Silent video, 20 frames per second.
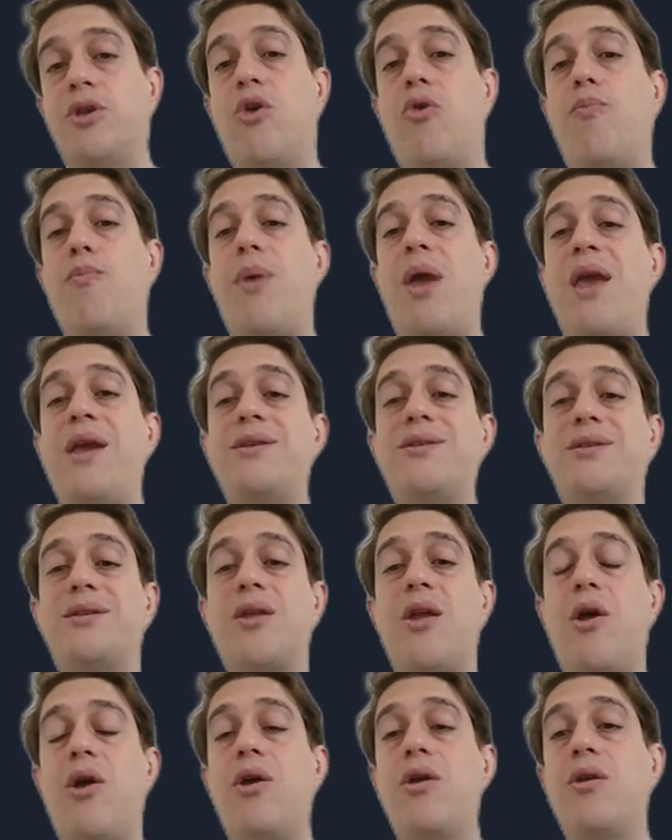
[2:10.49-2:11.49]
So,
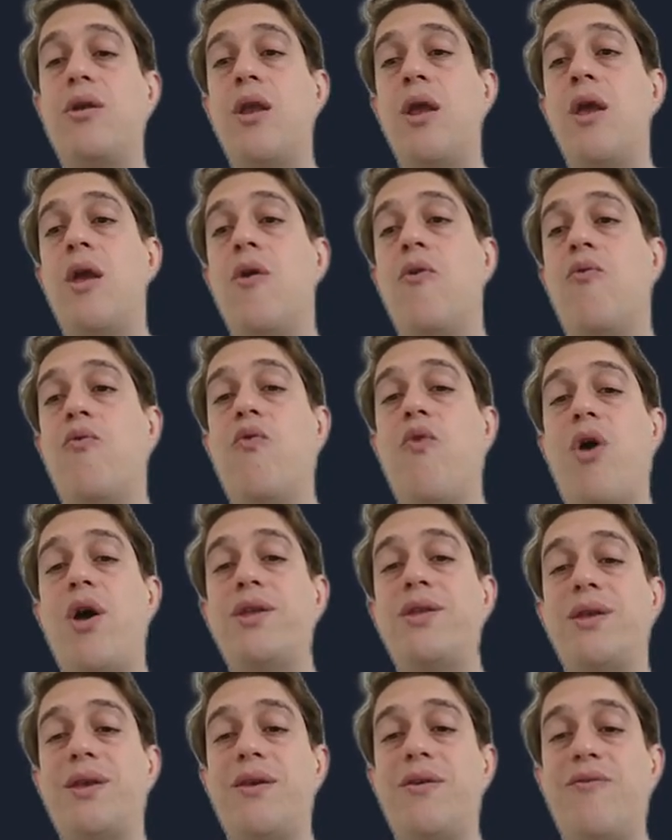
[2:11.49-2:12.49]
based on
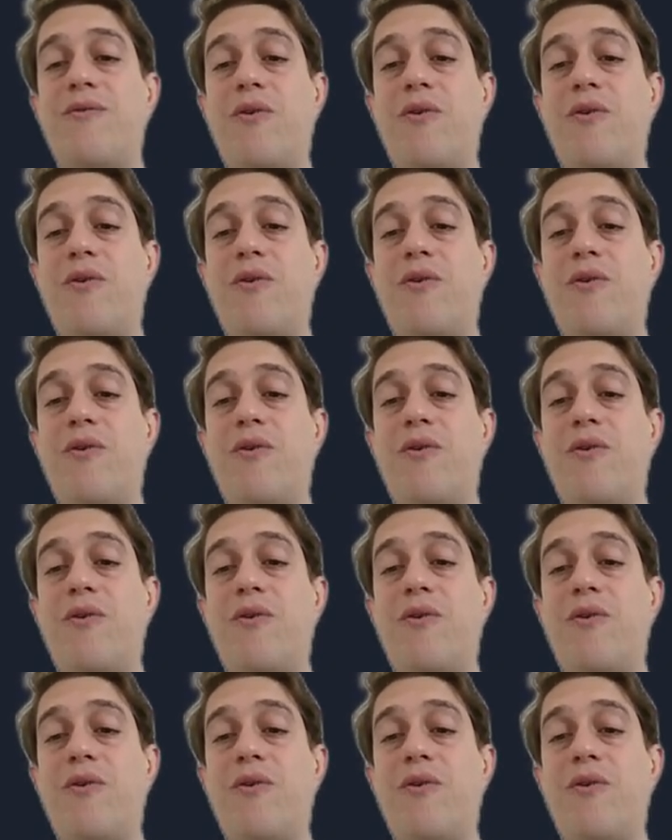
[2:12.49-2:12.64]
what